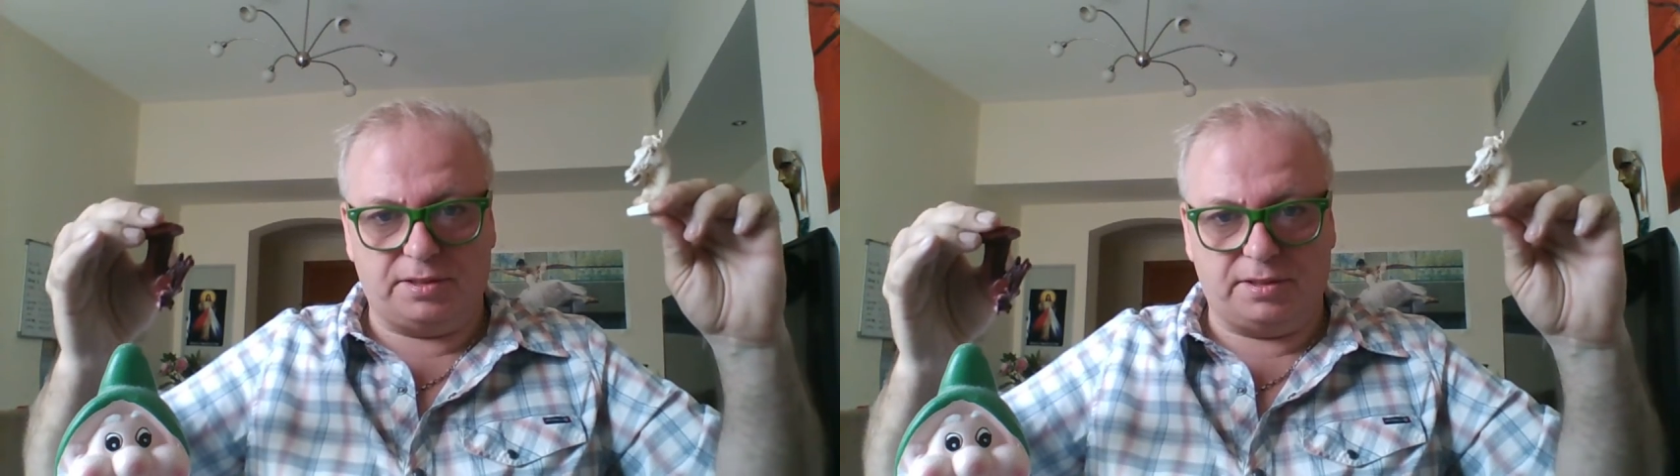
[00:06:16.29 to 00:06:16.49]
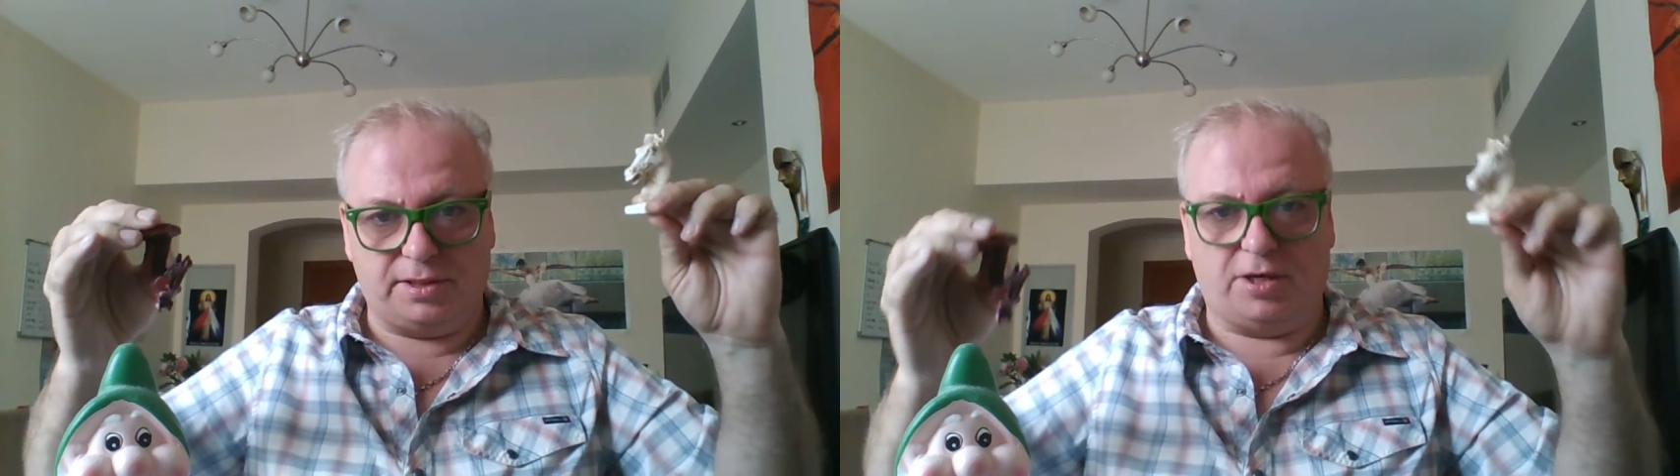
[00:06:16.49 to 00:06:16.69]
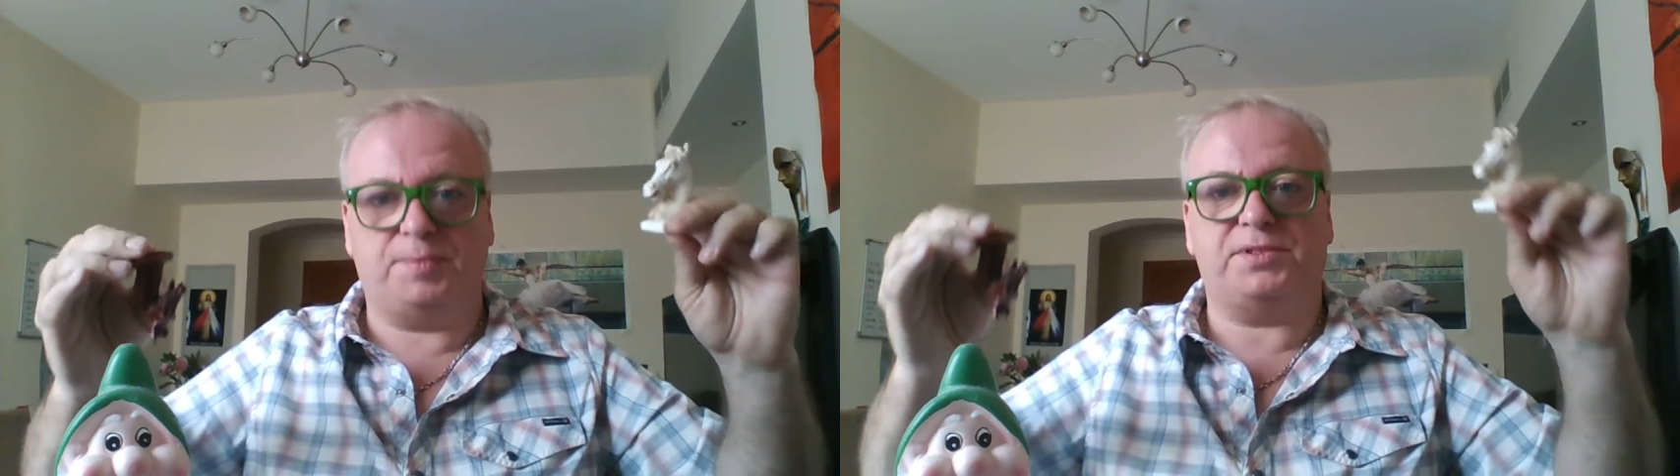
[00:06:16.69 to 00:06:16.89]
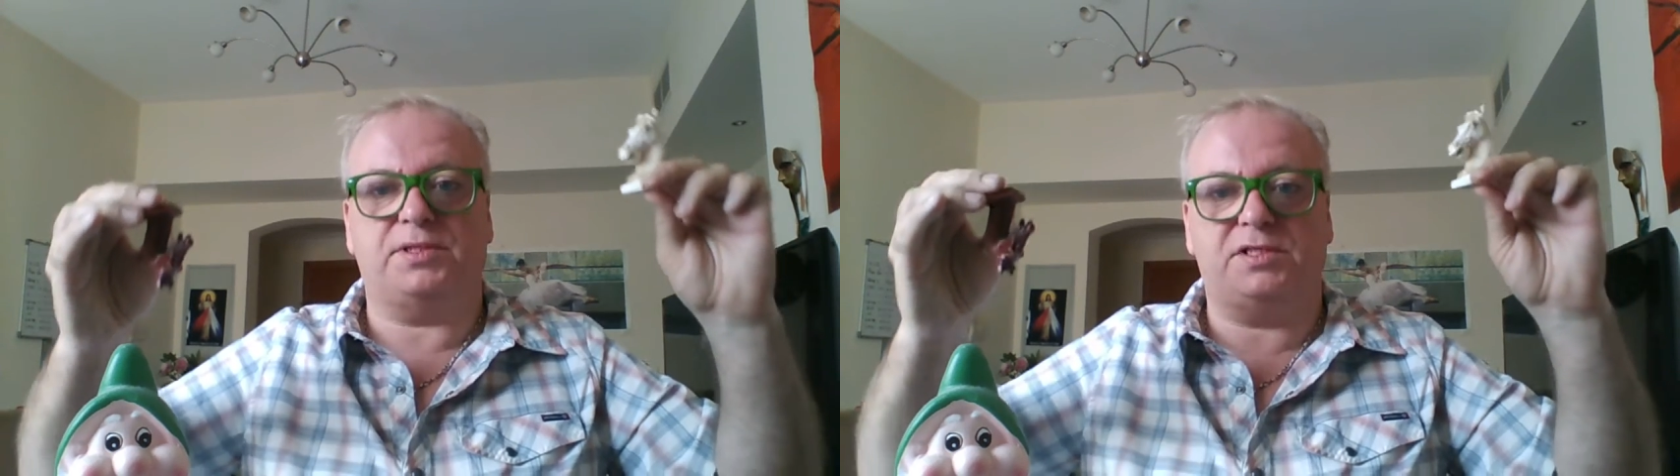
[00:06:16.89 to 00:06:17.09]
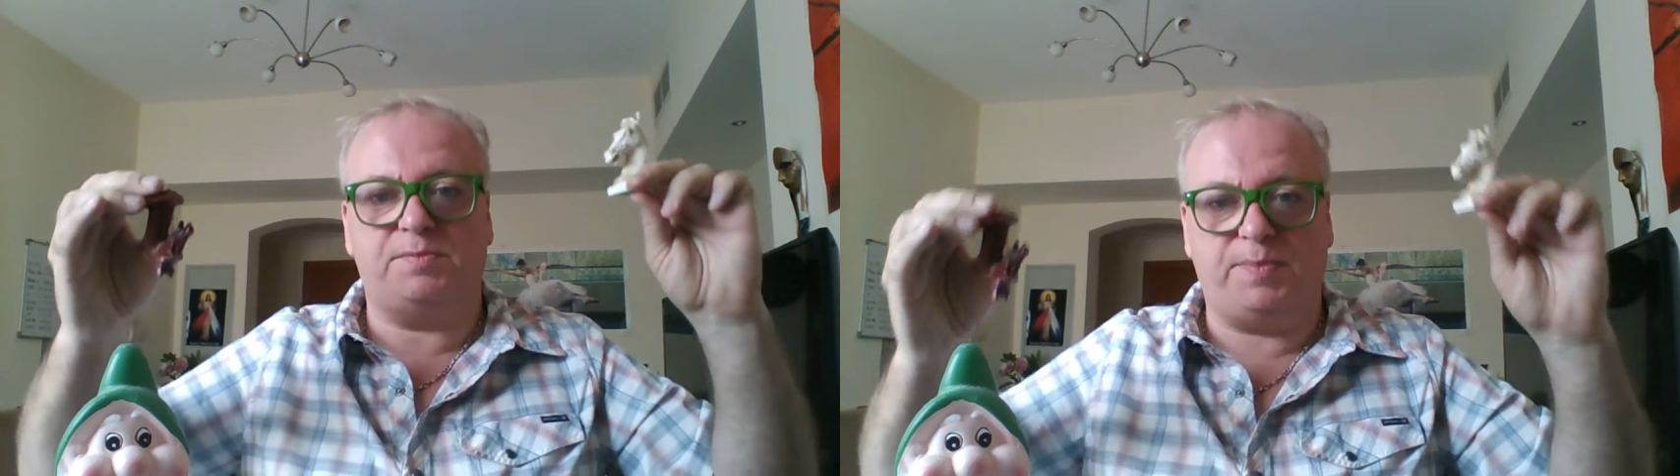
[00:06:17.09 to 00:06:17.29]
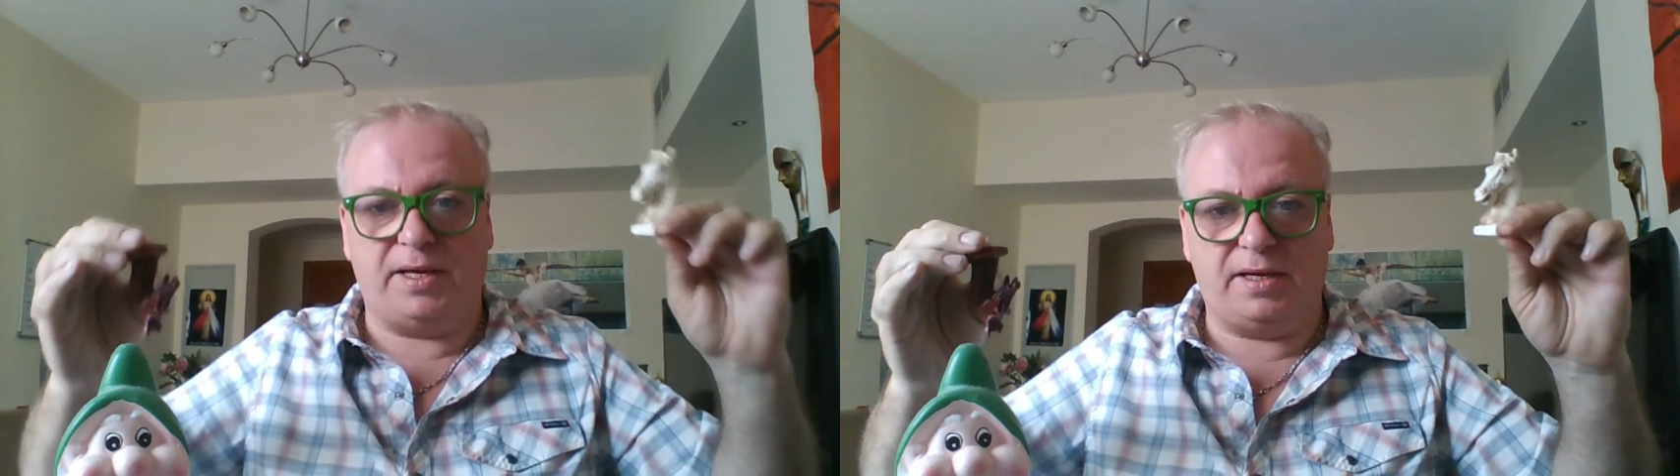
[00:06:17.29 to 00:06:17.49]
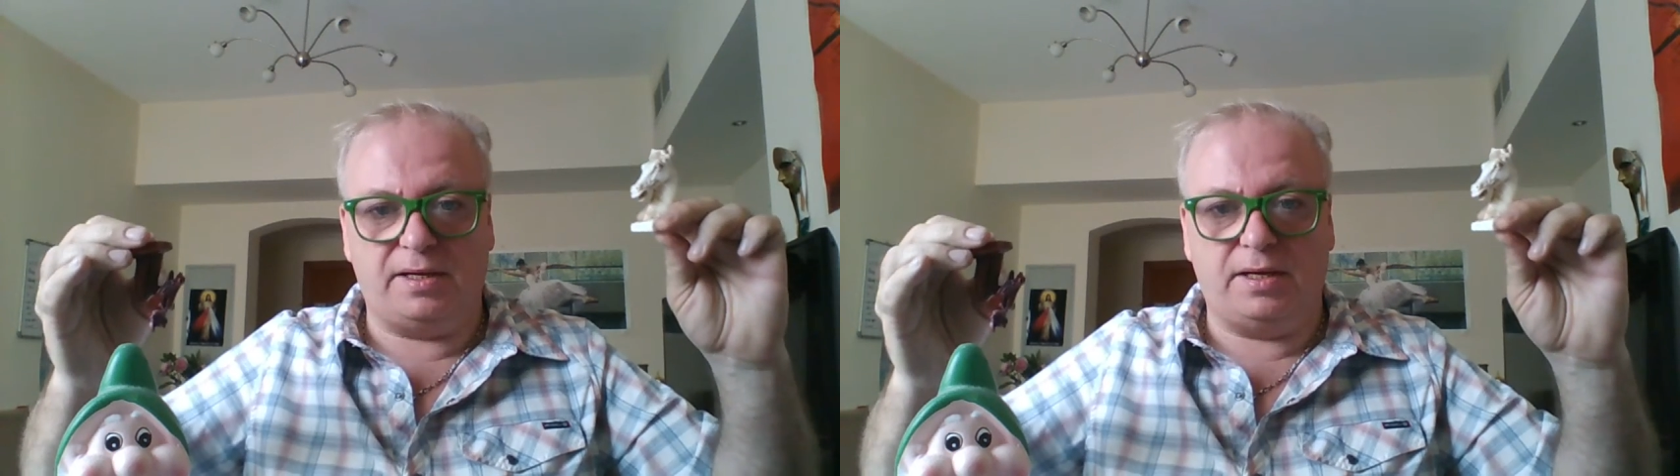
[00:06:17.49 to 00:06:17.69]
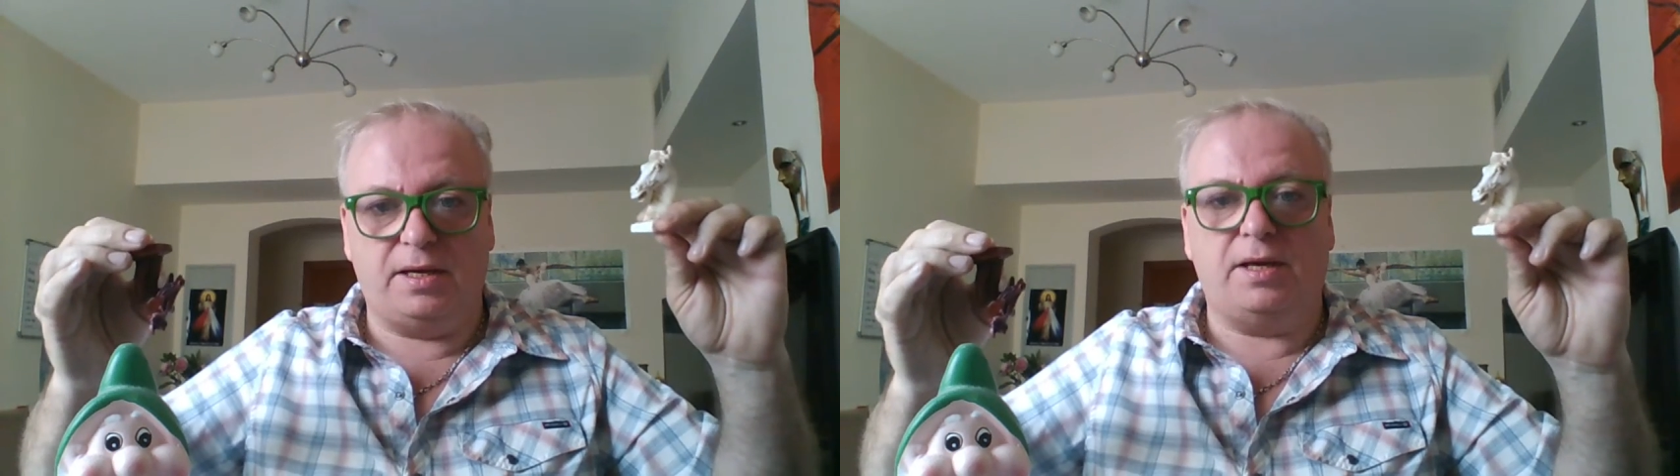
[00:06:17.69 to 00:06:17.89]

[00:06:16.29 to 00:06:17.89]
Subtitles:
the opposite spin,